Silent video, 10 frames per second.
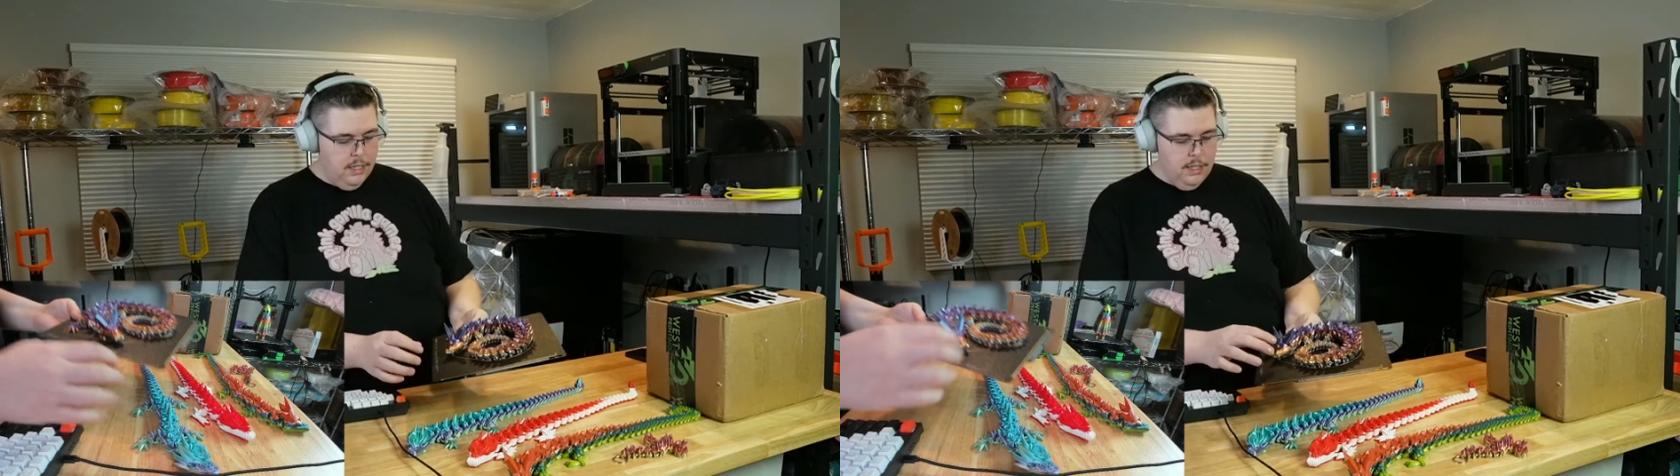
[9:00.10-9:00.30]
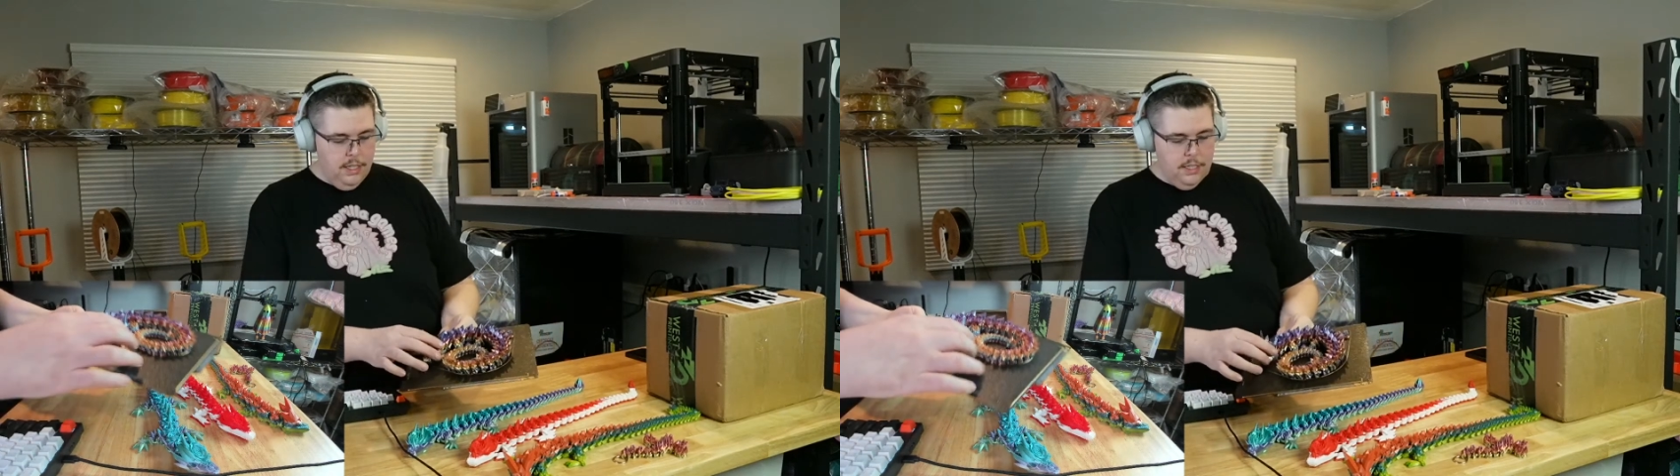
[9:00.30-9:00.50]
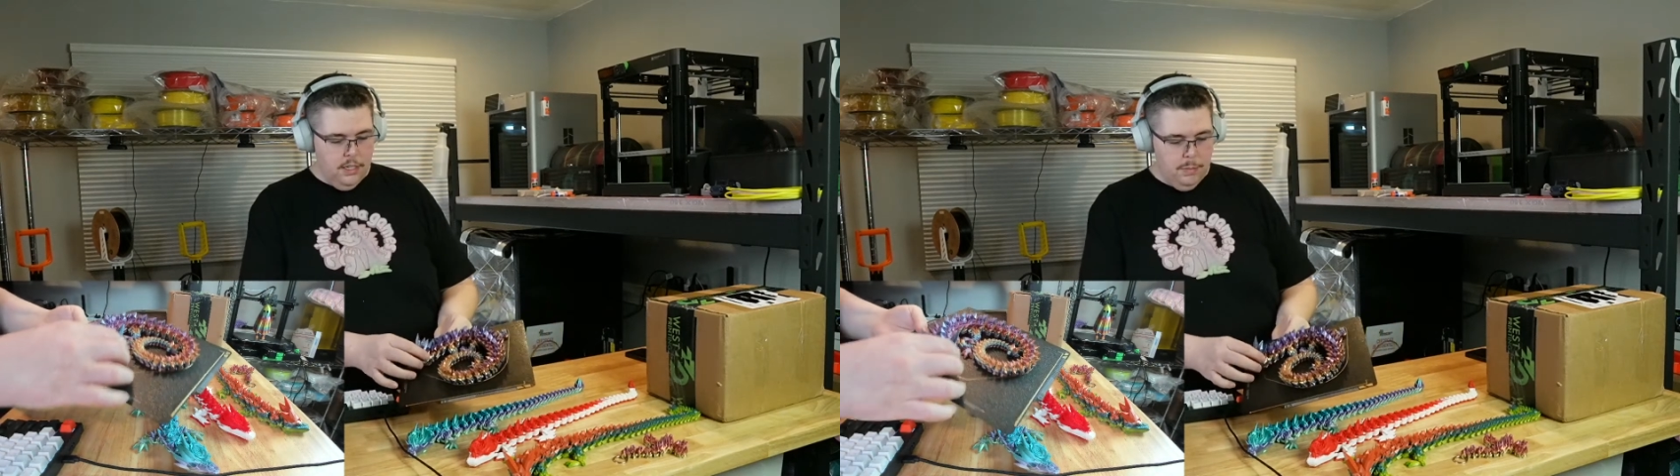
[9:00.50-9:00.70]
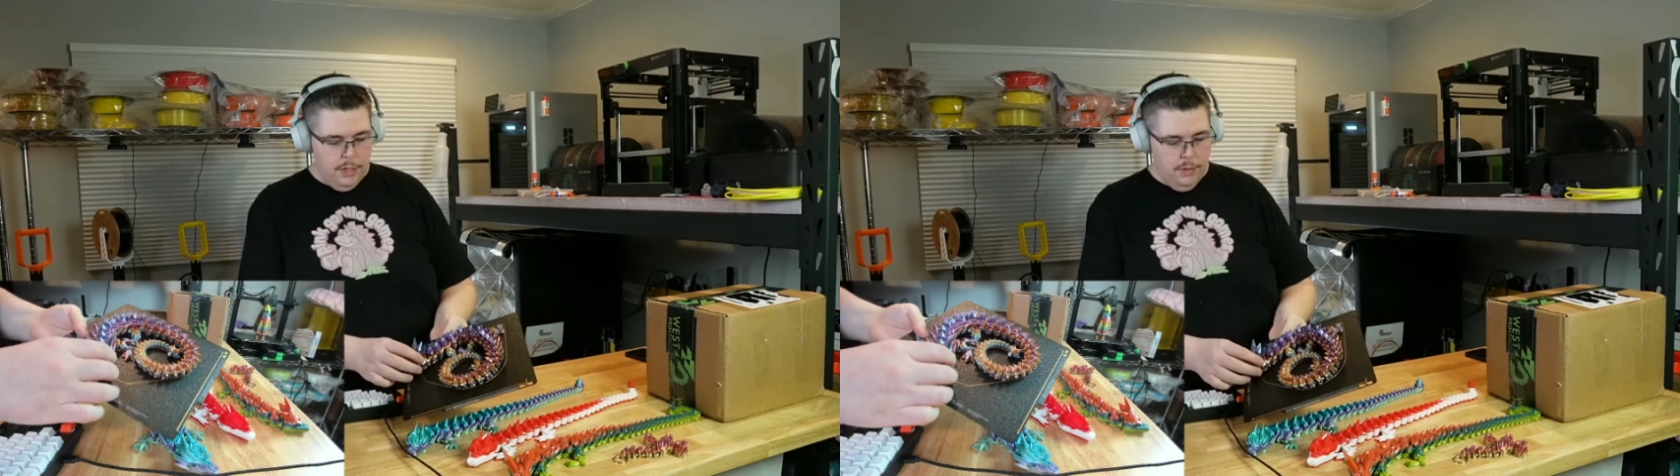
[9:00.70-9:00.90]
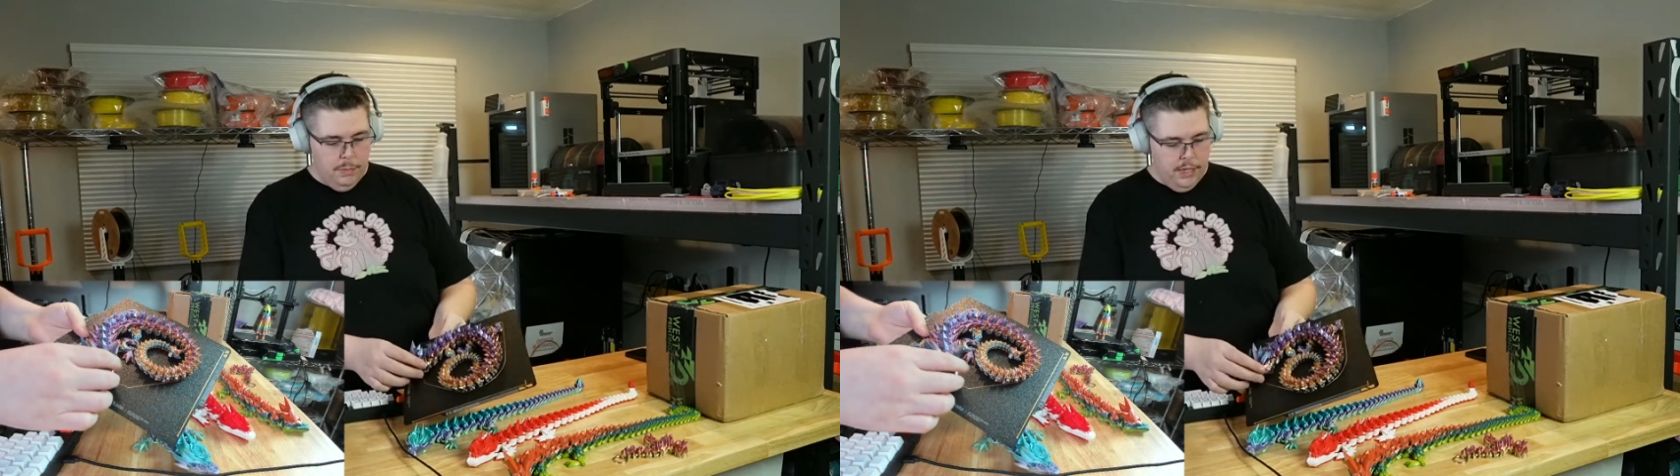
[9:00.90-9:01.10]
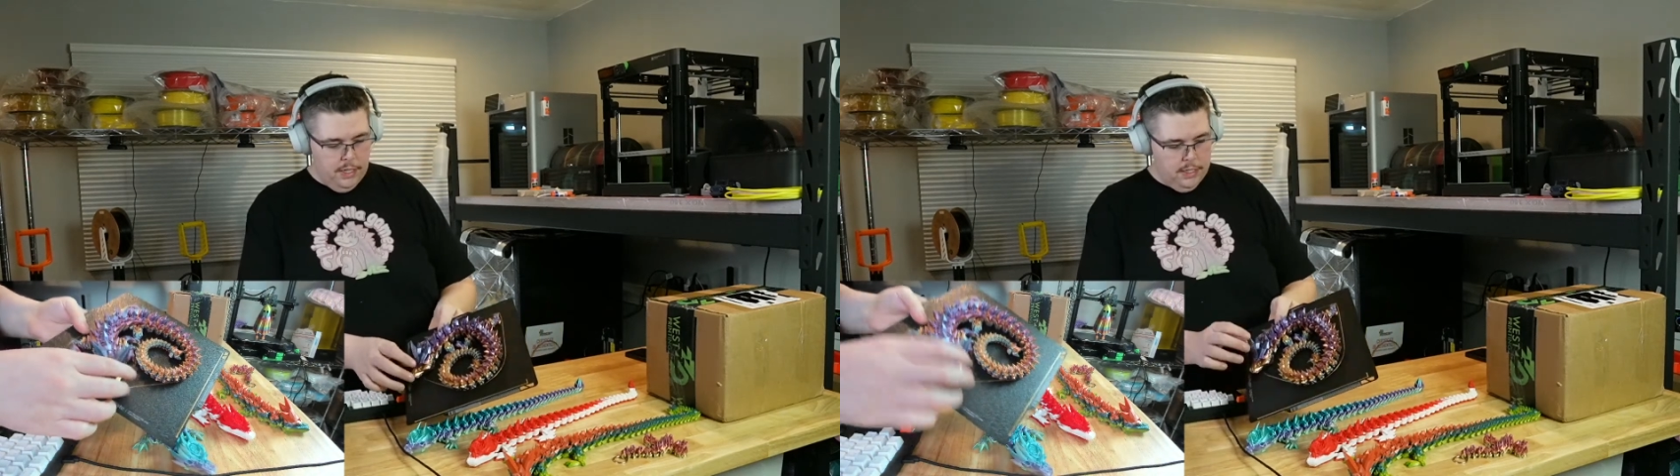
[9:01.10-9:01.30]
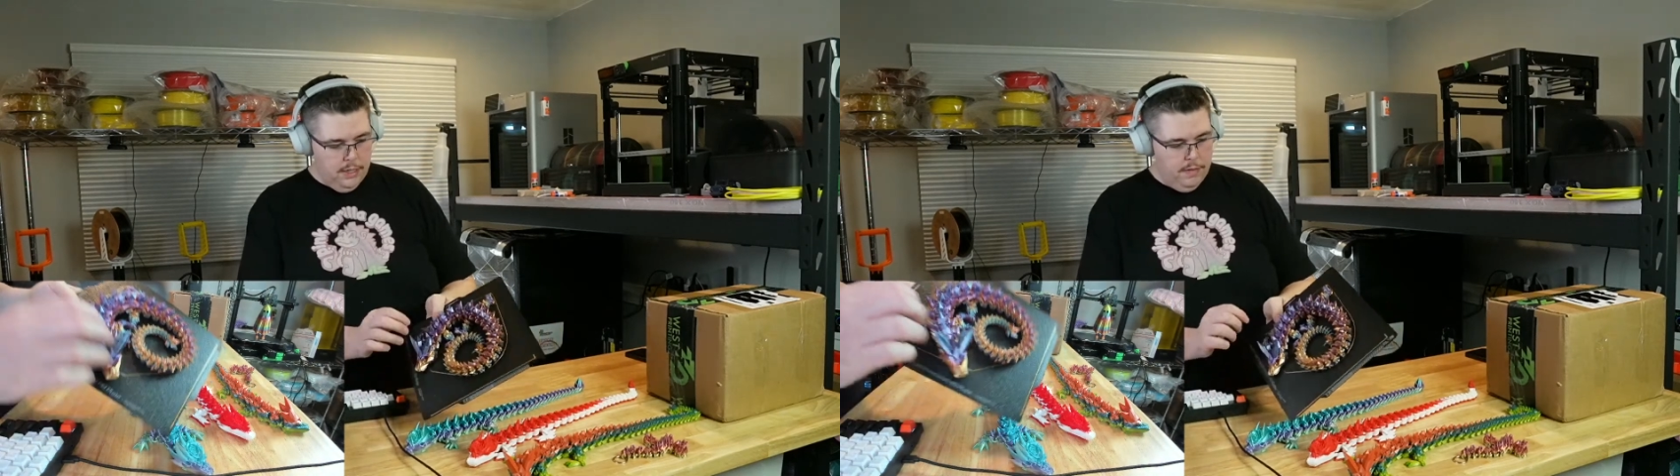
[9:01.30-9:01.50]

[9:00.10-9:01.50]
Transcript: Did these on the P1P, so